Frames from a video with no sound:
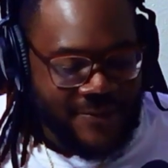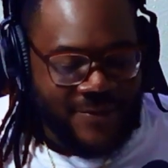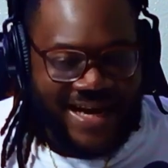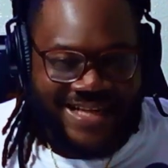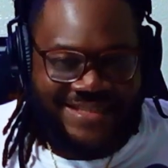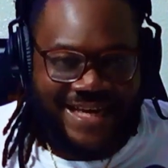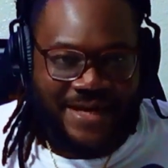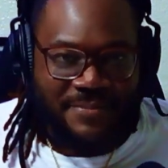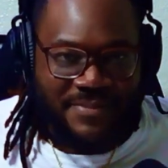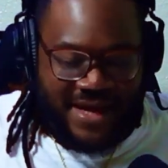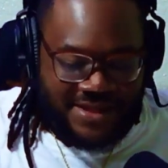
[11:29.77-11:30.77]
When I say
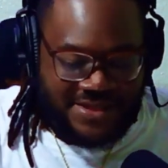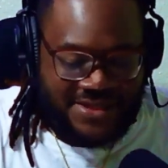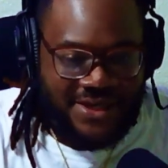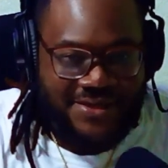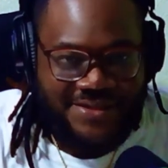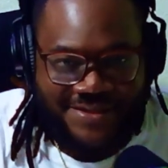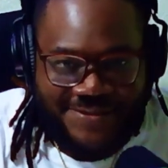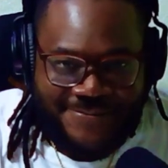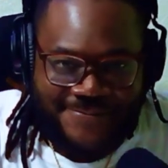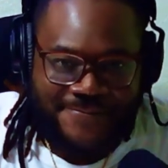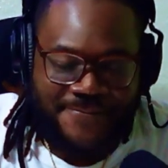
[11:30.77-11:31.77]
the belly shirts,
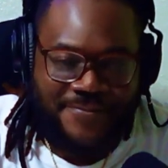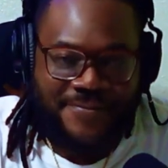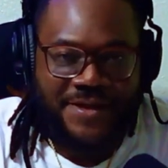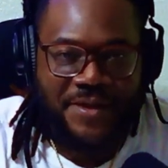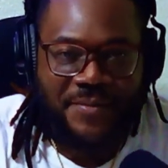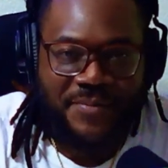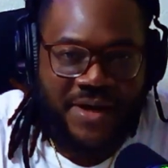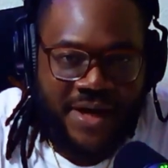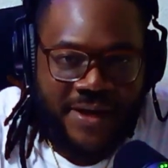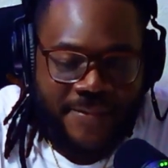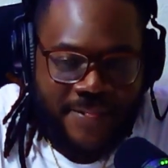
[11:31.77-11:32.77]

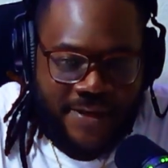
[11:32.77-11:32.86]
bruh,